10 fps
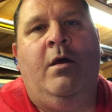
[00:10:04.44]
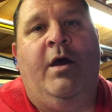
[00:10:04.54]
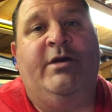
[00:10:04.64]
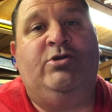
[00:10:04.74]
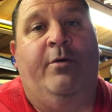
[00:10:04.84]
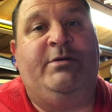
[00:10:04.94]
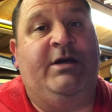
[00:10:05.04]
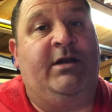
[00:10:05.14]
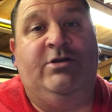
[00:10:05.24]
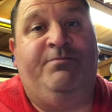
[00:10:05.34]
It's not a
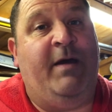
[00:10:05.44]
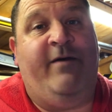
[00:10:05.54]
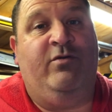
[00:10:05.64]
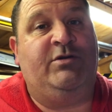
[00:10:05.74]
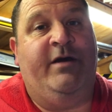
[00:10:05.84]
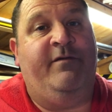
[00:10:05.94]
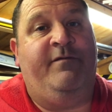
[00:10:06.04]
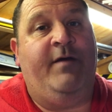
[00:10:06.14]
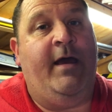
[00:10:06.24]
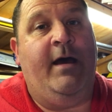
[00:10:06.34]
particularly powerful jet
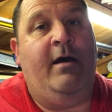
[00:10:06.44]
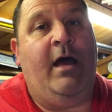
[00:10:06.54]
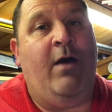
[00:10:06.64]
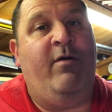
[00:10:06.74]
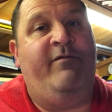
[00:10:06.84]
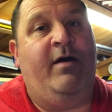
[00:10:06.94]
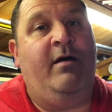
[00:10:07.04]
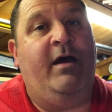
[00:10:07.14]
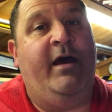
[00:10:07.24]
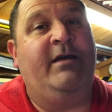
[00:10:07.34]
of air, however,
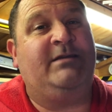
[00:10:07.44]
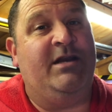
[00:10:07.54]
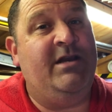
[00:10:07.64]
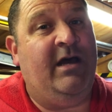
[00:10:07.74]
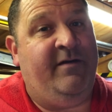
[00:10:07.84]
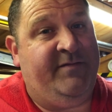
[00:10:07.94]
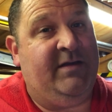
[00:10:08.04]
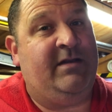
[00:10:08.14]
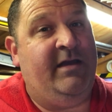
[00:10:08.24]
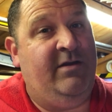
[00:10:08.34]
it's enough to
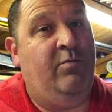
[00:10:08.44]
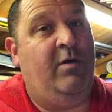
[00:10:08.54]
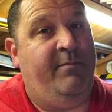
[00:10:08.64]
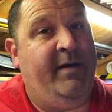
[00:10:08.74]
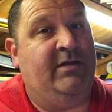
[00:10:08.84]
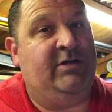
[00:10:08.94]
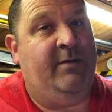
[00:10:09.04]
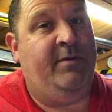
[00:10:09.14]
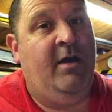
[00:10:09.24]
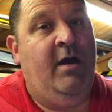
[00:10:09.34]
clean your workbench
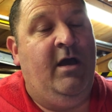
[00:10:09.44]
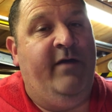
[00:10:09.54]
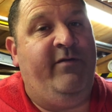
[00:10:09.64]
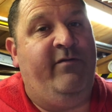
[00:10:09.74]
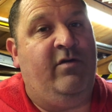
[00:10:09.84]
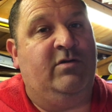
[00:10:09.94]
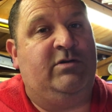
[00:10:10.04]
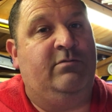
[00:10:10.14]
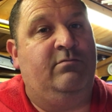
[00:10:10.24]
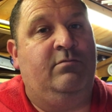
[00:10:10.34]
up. If you've got
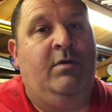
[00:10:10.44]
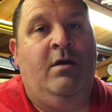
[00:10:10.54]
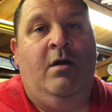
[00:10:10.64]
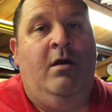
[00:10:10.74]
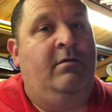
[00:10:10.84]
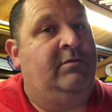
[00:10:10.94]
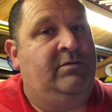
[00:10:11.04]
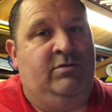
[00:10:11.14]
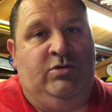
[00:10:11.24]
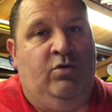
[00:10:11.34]
some
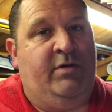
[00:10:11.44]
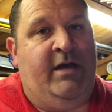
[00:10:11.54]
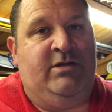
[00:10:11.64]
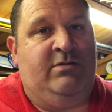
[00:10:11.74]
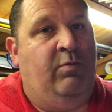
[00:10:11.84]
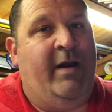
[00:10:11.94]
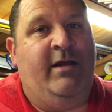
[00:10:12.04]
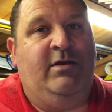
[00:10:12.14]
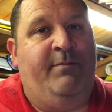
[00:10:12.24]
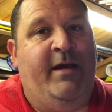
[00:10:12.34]
sawdust, one
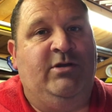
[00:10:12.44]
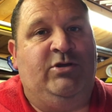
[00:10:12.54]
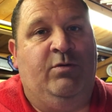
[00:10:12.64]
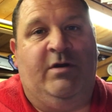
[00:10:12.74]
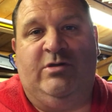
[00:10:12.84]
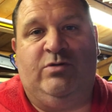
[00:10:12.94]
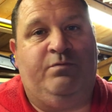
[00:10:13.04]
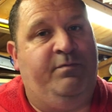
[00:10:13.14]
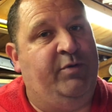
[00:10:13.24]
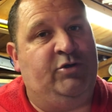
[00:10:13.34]
engine bench you want to
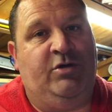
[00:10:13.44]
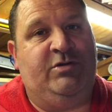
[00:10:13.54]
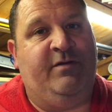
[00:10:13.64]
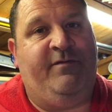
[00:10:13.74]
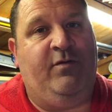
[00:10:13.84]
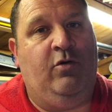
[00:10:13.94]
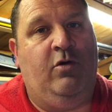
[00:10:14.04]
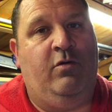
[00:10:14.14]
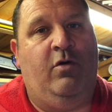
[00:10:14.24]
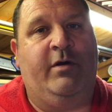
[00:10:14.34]
push onto the
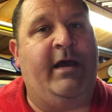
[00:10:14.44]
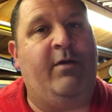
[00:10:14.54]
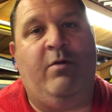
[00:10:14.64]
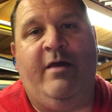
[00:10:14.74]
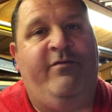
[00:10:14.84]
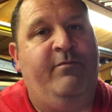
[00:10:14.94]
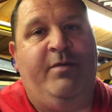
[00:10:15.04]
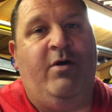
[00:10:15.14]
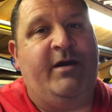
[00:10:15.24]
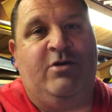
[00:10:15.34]
floor or get away from
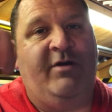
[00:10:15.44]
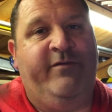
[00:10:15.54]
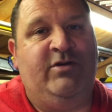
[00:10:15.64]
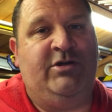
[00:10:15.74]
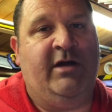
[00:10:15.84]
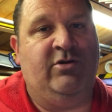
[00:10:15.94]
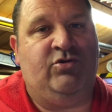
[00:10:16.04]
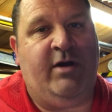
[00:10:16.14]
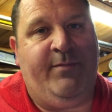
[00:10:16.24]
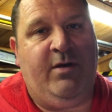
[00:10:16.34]
behind a crevice, you know, it's
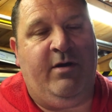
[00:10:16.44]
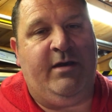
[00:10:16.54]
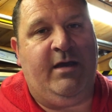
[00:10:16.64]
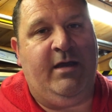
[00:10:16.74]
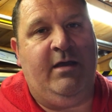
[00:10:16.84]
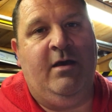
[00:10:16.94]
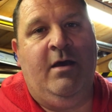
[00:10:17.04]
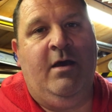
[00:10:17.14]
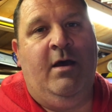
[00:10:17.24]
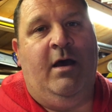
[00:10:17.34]
trapped behind a,
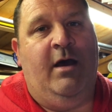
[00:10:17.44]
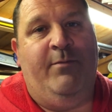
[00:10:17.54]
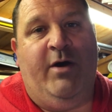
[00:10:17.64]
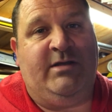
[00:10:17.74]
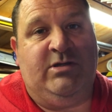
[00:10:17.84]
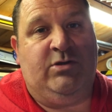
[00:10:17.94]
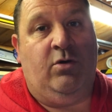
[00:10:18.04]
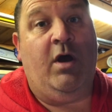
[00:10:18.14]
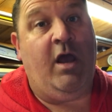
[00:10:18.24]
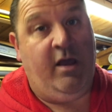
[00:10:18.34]
a mitre
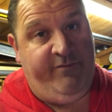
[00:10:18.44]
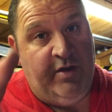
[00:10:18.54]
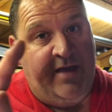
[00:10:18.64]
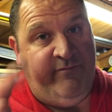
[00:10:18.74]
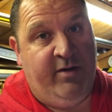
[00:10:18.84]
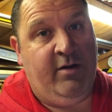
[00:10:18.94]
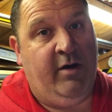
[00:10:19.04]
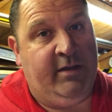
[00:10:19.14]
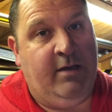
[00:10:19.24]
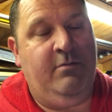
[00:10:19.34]
saw, if you have one,
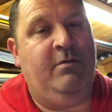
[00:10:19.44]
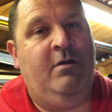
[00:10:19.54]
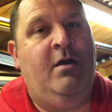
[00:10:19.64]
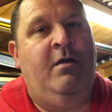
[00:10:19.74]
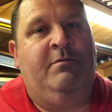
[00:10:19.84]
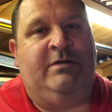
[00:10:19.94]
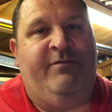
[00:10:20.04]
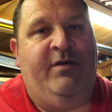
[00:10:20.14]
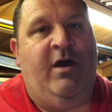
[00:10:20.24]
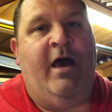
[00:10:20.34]
I don't,
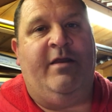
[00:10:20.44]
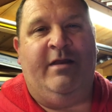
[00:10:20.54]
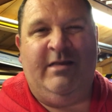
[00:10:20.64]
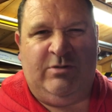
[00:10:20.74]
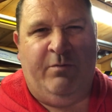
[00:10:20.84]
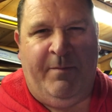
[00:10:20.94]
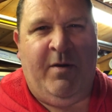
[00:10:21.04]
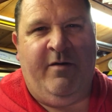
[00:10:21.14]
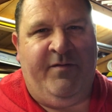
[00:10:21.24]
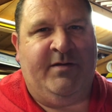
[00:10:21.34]
something like that, and this will be
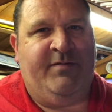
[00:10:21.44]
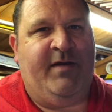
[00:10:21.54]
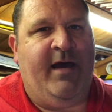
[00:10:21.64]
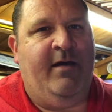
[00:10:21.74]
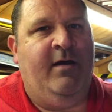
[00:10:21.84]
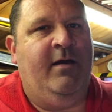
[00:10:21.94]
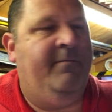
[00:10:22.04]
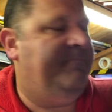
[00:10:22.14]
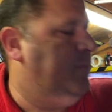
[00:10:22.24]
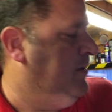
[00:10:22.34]
perfect for that.
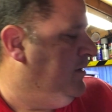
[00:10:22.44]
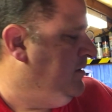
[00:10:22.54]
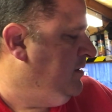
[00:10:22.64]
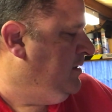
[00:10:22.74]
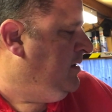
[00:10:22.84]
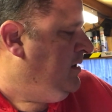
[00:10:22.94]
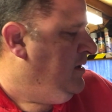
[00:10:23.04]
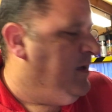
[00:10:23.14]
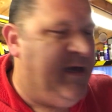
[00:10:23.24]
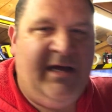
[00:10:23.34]
Um,
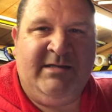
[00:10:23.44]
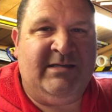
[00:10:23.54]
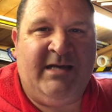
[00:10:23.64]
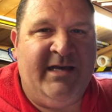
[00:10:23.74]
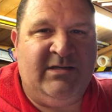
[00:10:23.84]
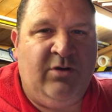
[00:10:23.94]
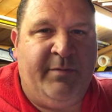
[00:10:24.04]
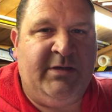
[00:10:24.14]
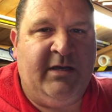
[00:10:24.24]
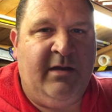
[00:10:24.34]
as I say, it's
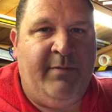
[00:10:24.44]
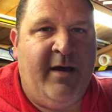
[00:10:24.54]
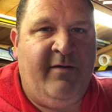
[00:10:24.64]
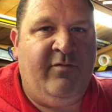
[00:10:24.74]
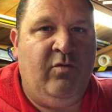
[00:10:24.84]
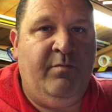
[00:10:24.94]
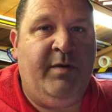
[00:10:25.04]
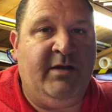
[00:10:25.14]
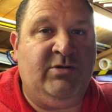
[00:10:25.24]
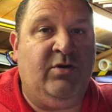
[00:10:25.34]
not particularly powerful,
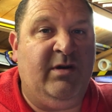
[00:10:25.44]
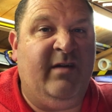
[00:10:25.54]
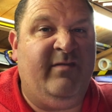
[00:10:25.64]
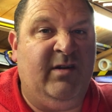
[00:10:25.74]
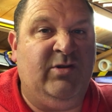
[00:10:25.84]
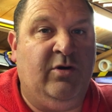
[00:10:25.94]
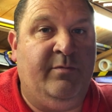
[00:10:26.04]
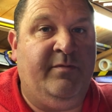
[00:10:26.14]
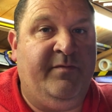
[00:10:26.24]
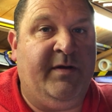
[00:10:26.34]
but it's good enough for the job
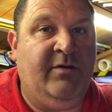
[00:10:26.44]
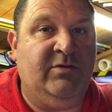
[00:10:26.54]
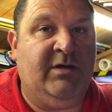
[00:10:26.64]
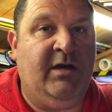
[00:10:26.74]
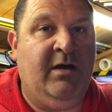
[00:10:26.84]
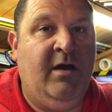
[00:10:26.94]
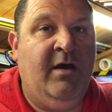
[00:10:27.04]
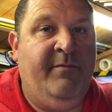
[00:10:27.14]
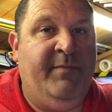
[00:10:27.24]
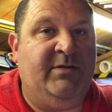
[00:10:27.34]
for those uh,
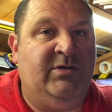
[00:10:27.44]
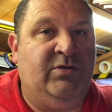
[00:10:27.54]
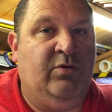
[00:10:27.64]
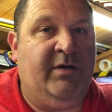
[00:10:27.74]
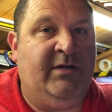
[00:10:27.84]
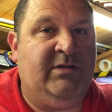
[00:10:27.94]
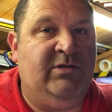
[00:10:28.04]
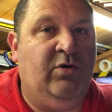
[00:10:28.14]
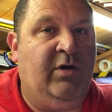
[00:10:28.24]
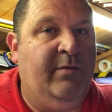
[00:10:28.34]
bits of sawdust.
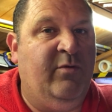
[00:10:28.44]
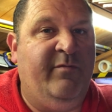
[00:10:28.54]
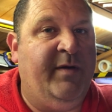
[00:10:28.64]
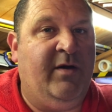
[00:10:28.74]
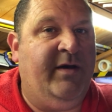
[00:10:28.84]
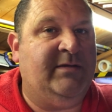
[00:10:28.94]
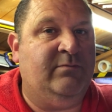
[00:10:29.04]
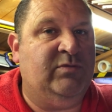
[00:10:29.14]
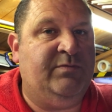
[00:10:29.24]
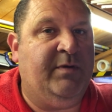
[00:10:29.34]
It's not going to move big
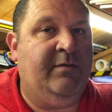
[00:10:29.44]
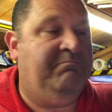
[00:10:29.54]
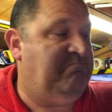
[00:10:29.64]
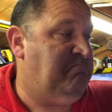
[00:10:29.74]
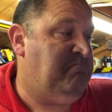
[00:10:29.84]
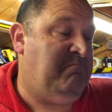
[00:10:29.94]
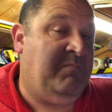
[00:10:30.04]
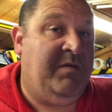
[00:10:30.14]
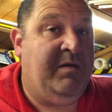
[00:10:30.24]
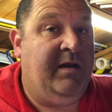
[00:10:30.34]
items, but
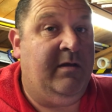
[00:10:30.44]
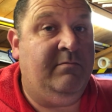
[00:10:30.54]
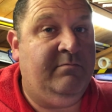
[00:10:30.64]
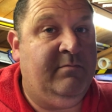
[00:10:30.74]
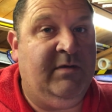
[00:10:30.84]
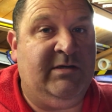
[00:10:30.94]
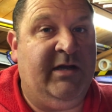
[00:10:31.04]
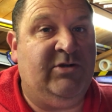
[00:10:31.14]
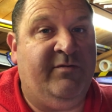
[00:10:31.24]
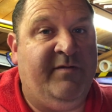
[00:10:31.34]
you know, it's an
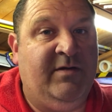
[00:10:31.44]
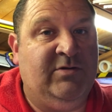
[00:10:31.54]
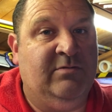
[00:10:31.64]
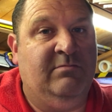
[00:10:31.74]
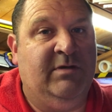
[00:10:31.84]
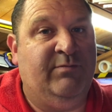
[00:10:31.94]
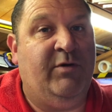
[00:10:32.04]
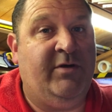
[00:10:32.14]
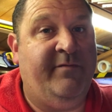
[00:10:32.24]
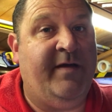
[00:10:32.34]
extra function. It's
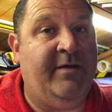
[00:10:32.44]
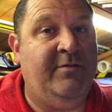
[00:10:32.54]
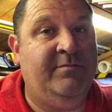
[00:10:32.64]
pretty good value.